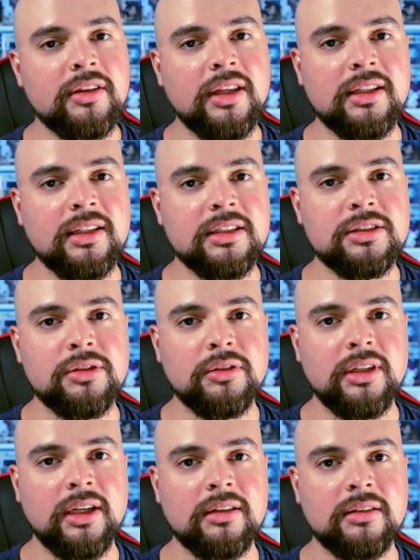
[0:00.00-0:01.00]
thing that you'll
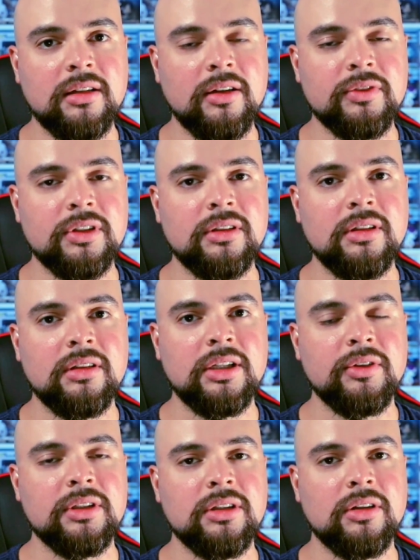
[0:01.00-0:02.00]
get covered
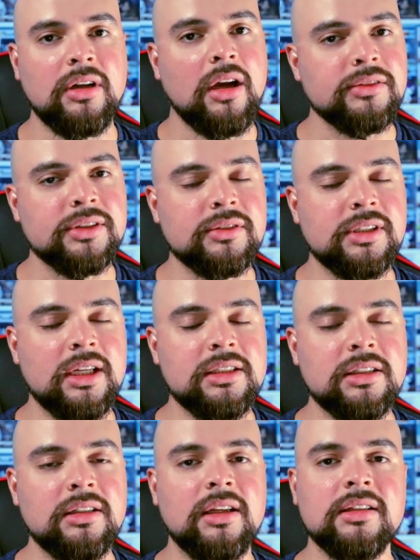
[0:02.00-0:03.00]
during your
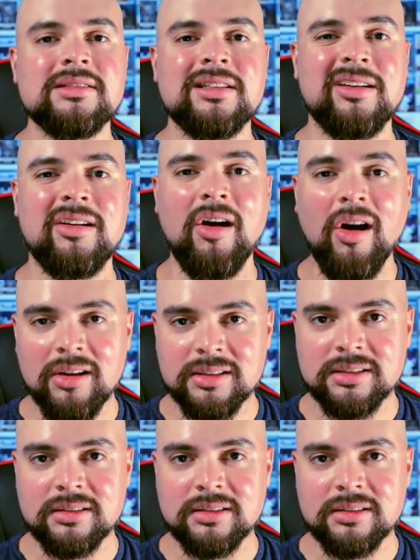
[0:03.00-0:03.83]
consultation is the cost.